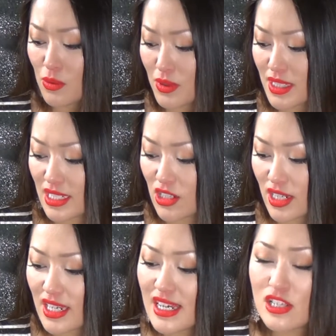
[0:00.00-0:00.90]
really good.
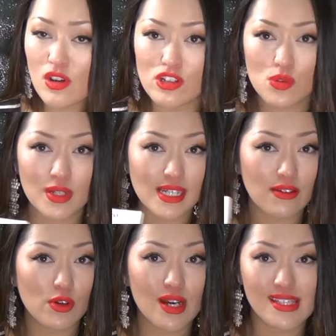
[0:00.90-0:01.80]
So I just wanted to
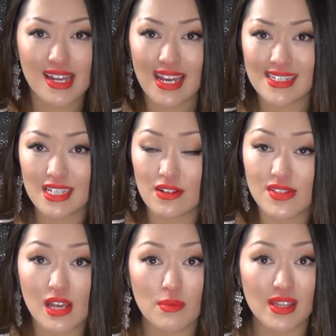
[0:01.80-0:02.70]
give you guys an idea of
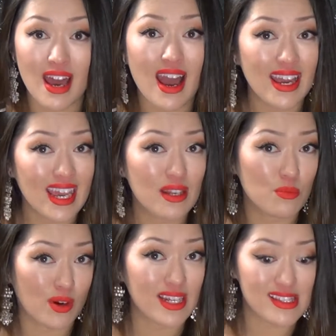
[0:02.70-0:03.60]
some of the high-end
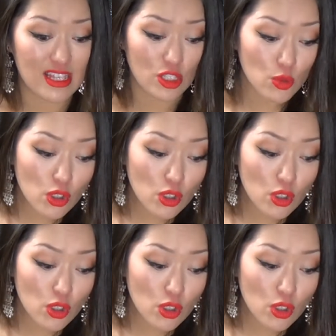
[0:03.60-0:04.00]
brands that you